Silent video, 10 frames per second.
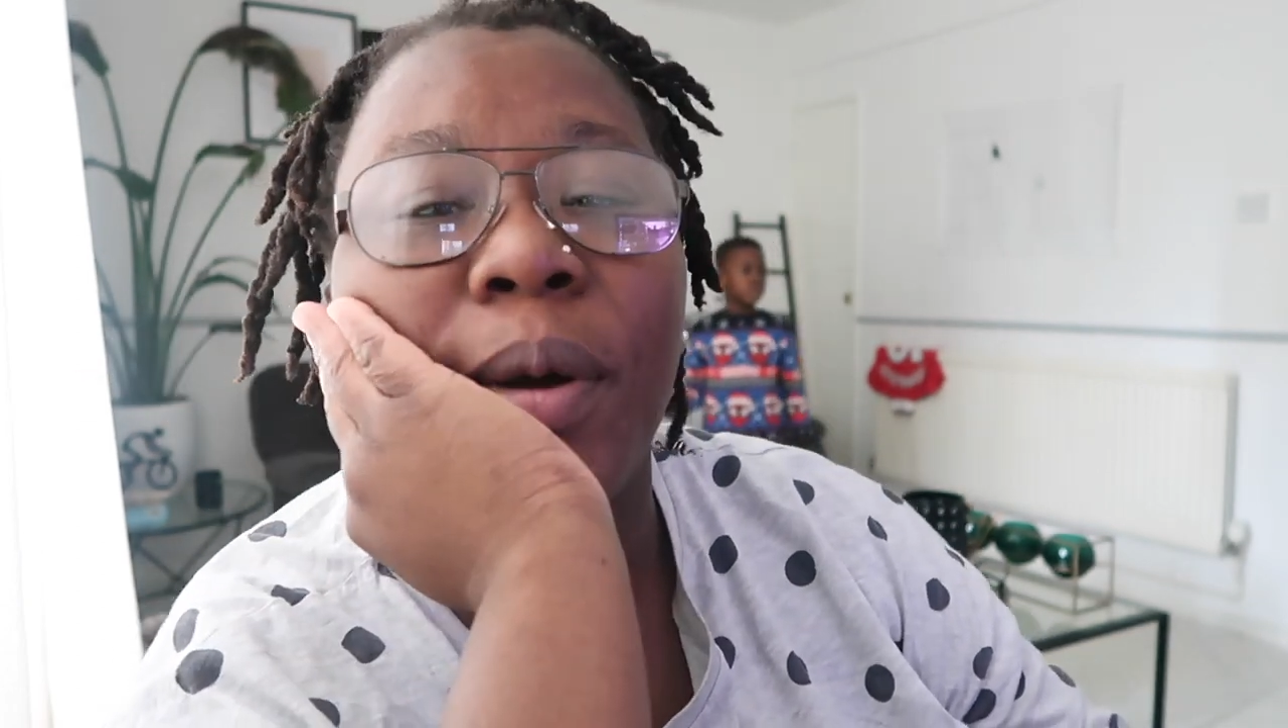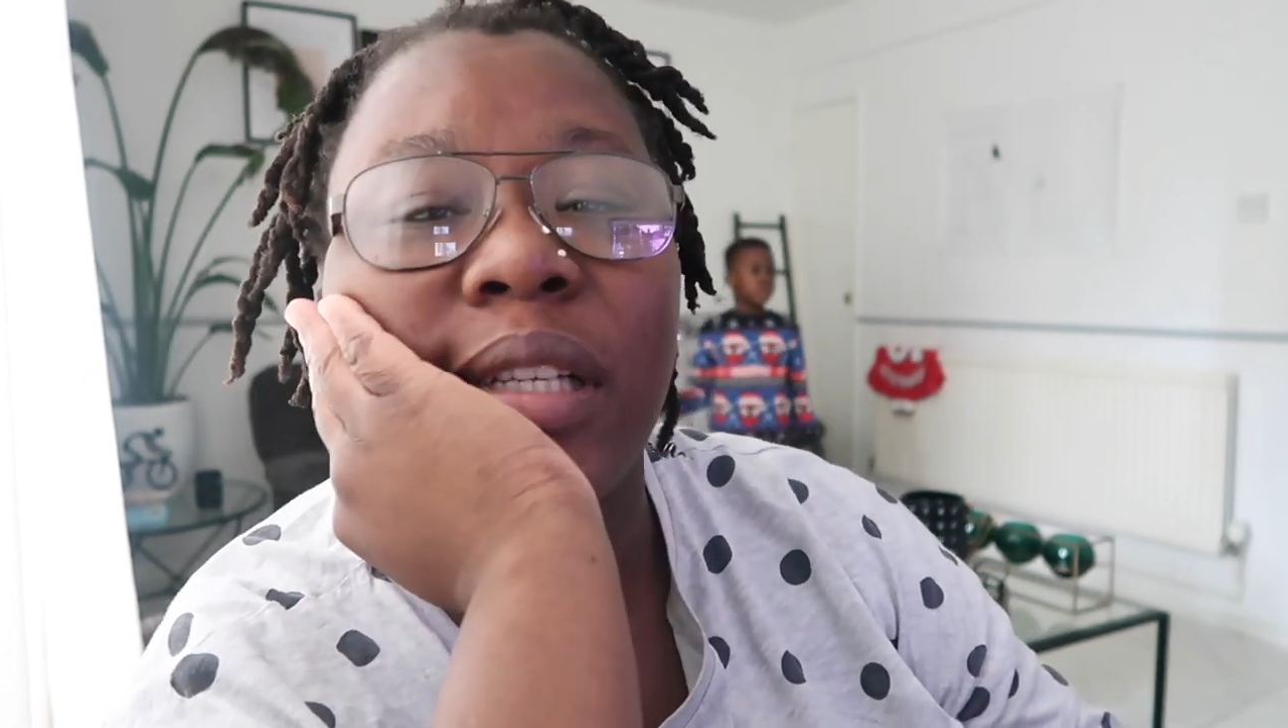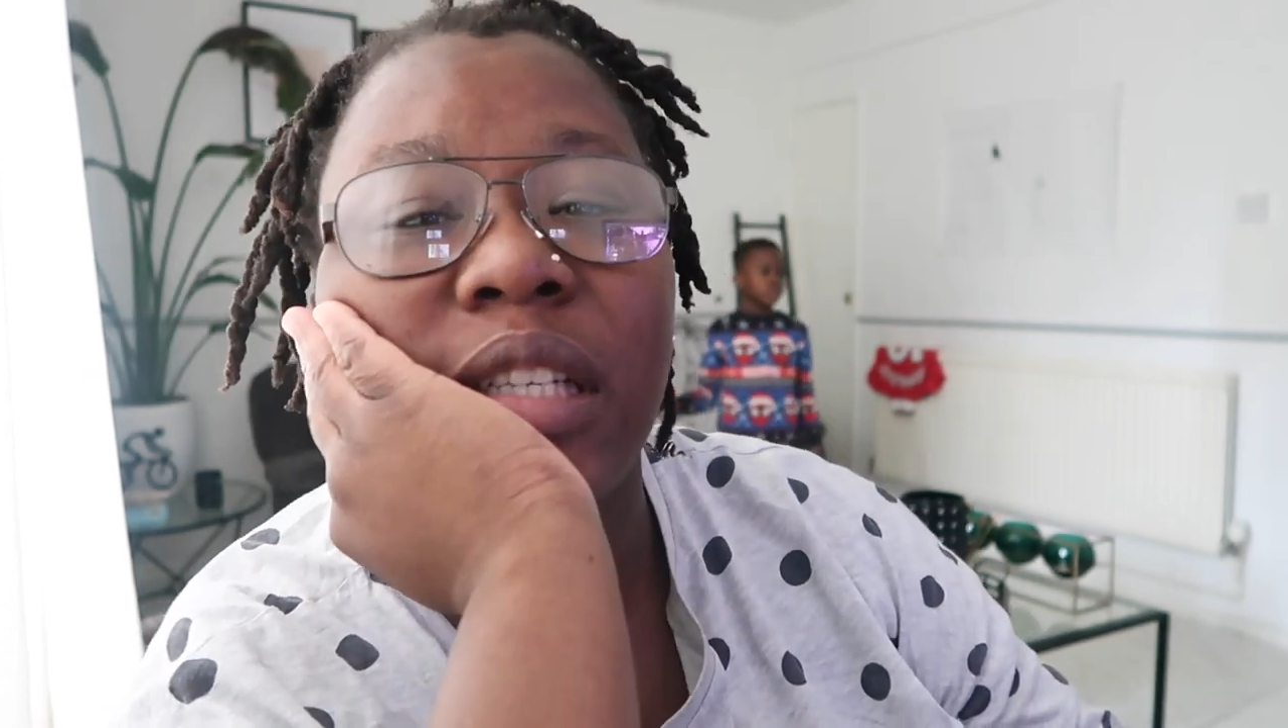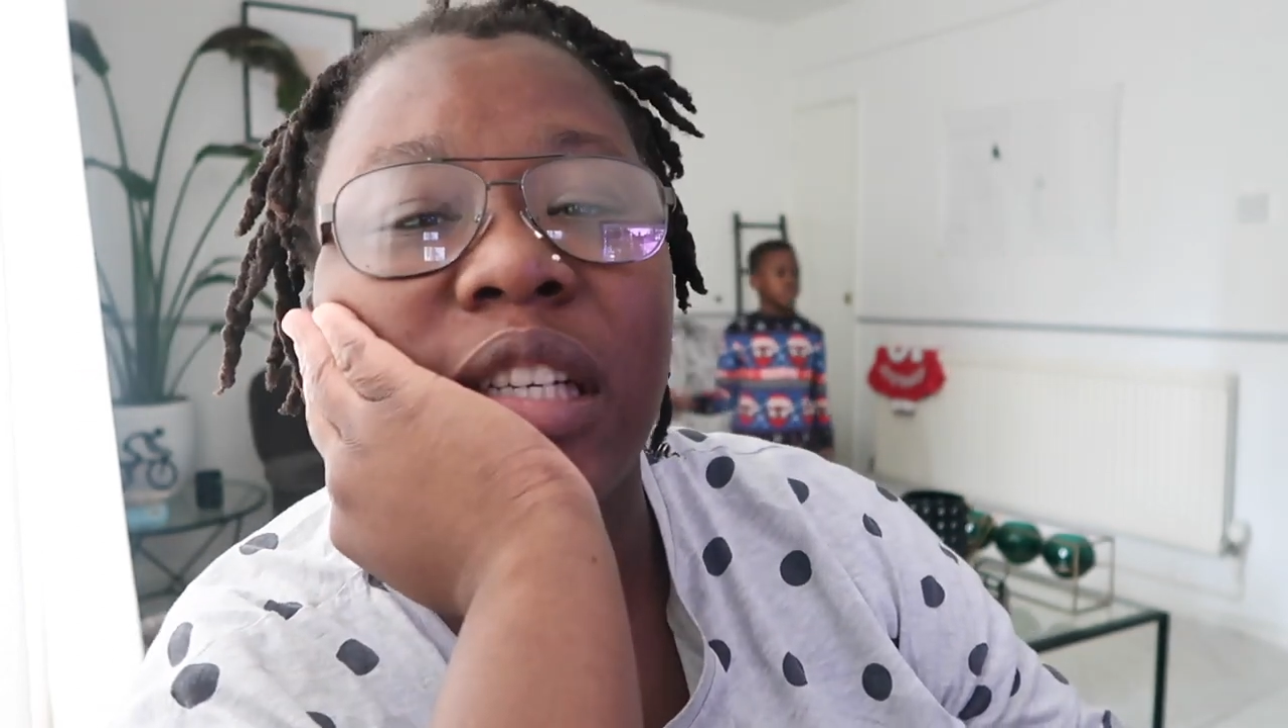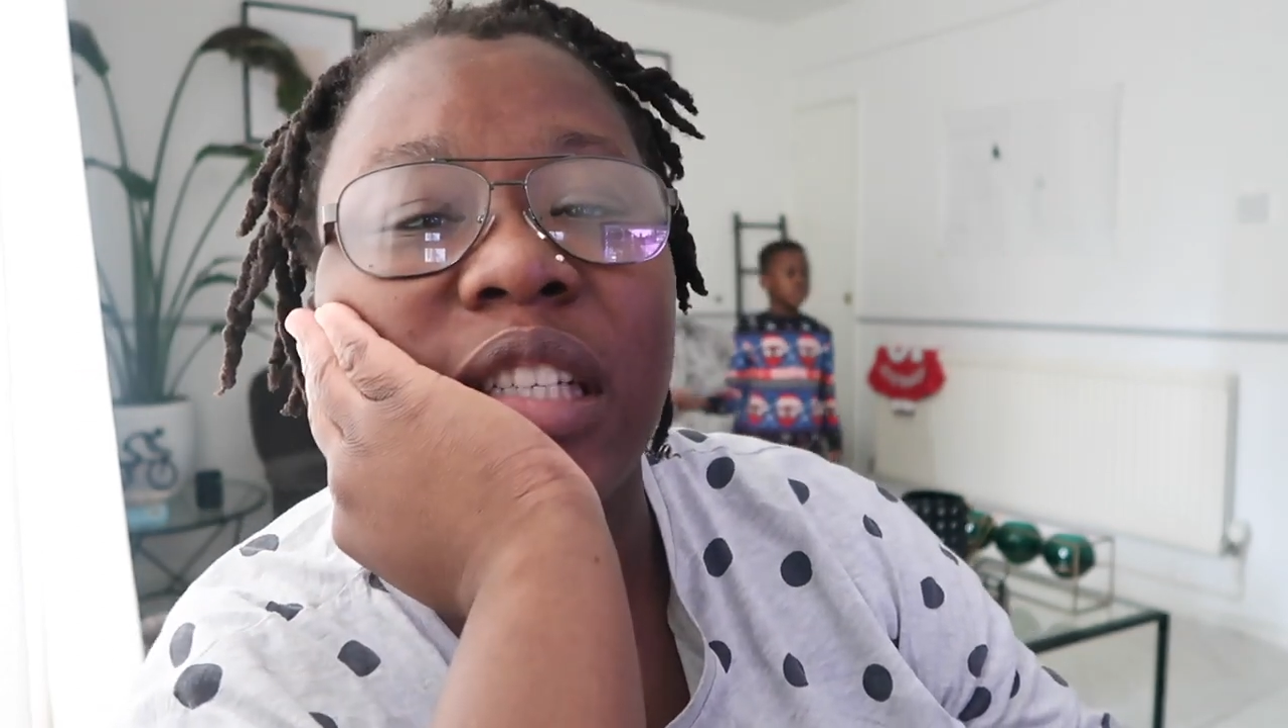
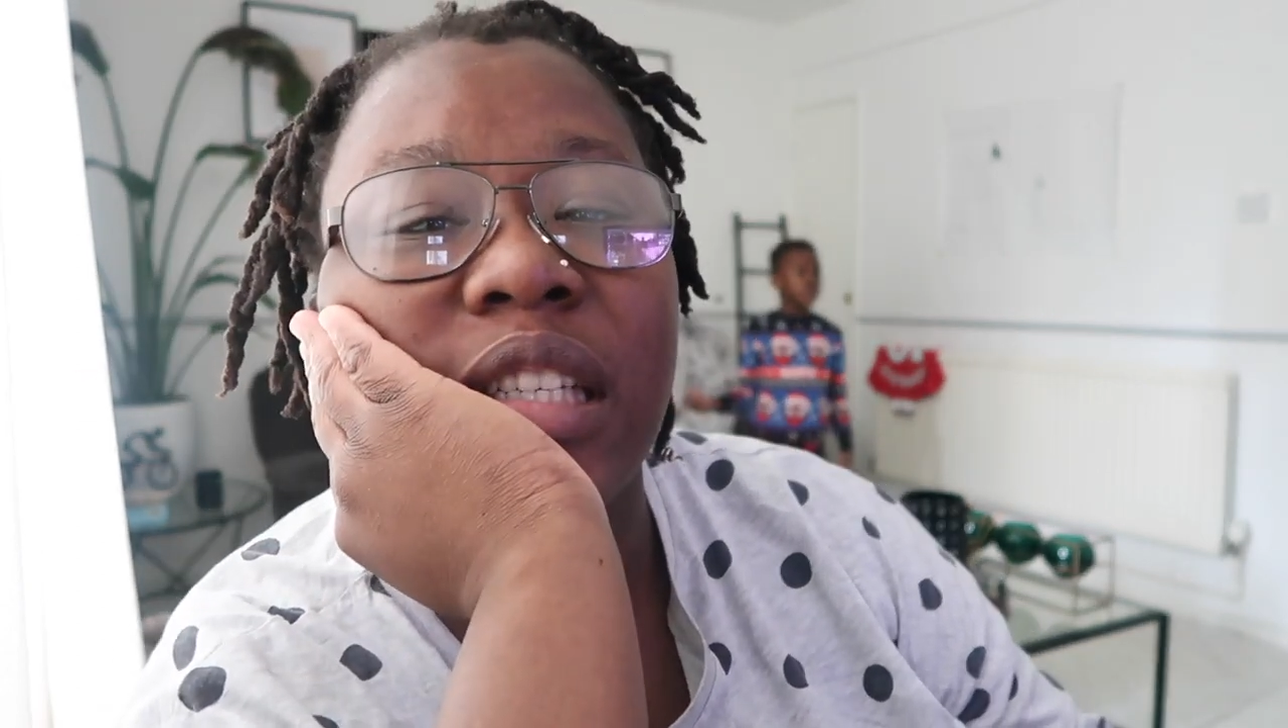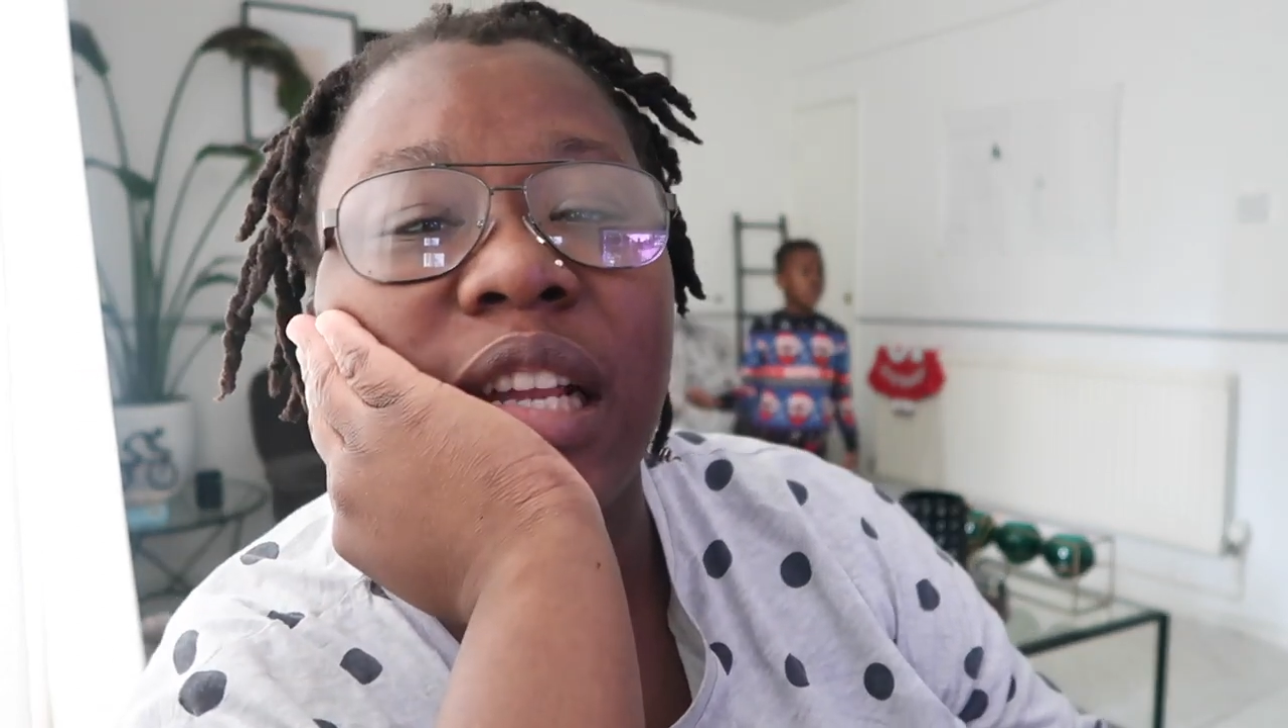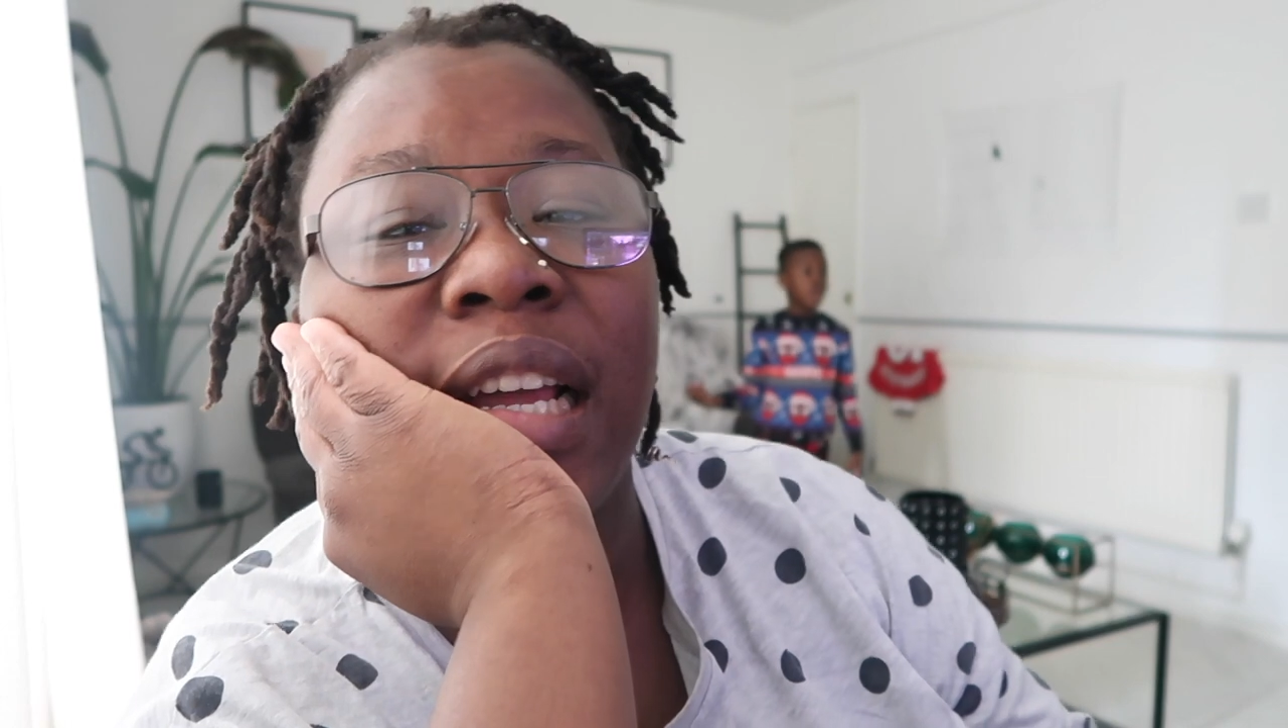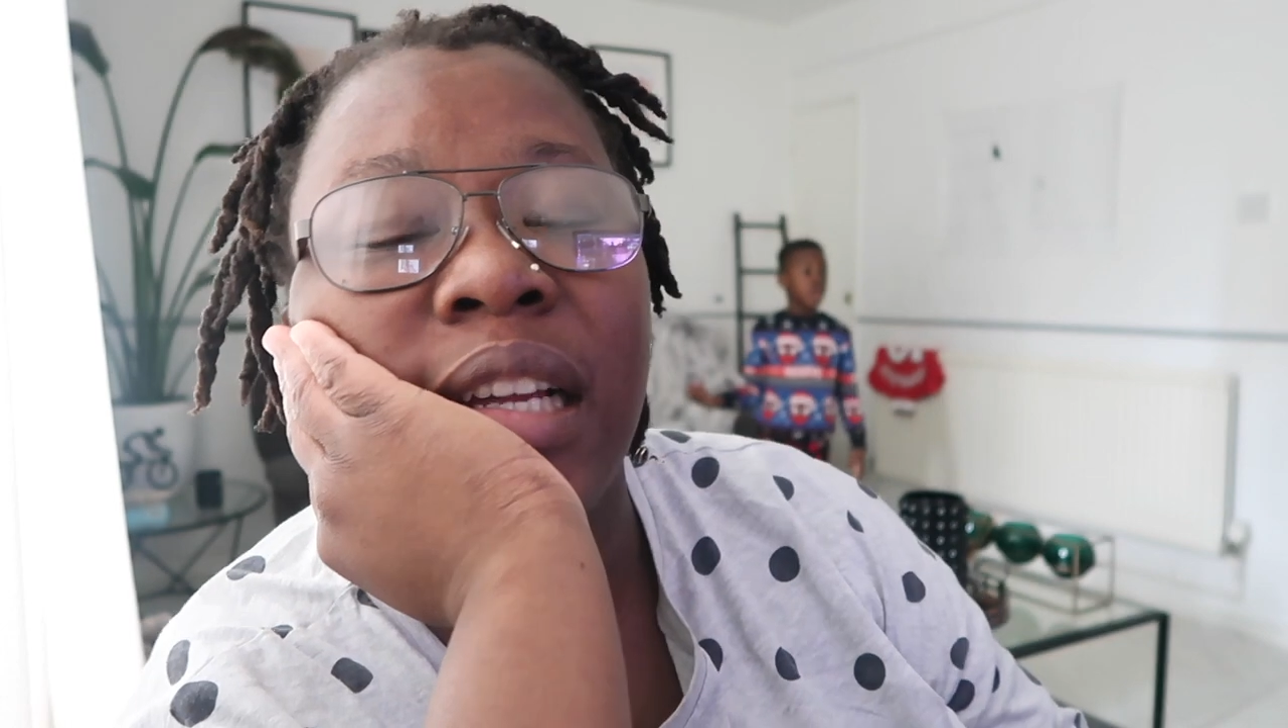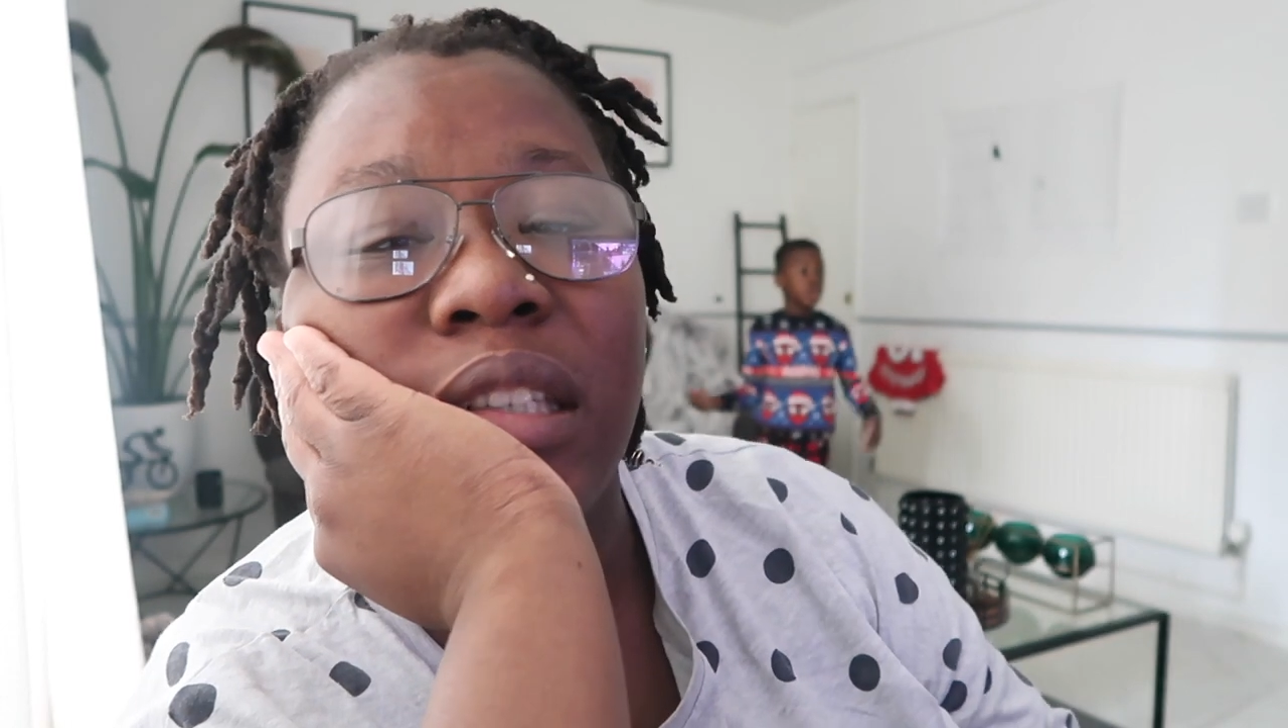party
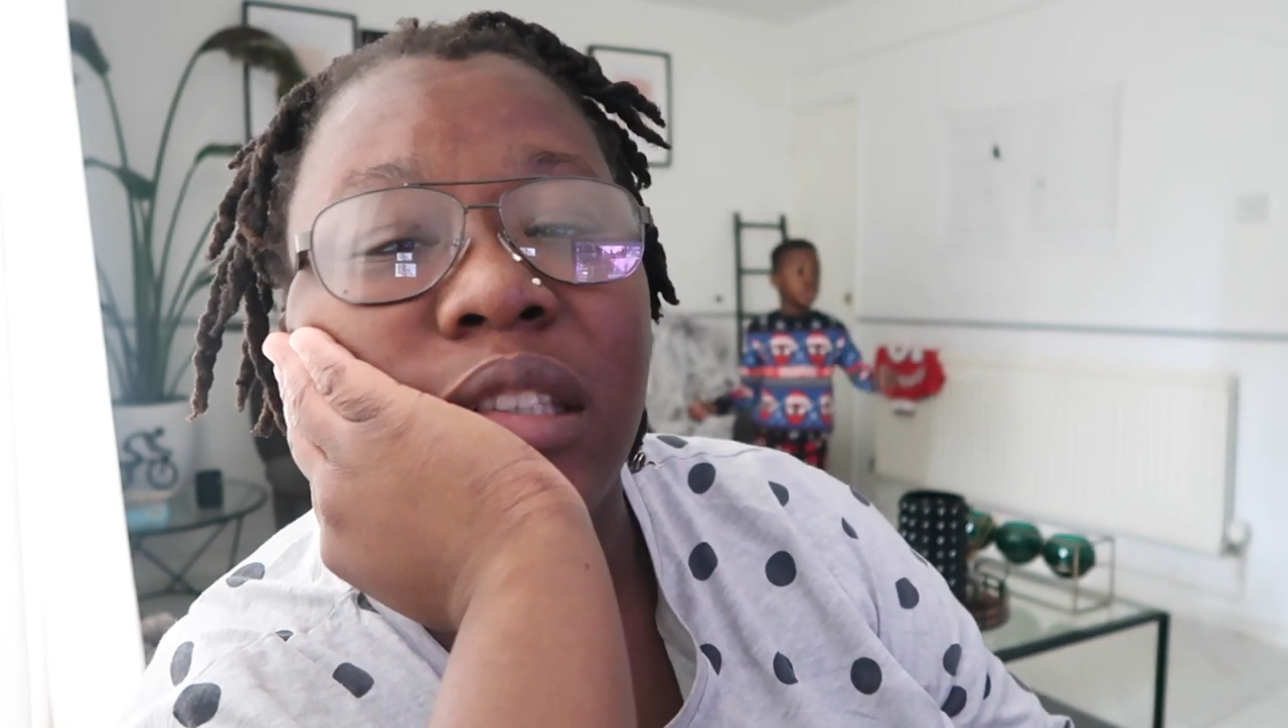yesterday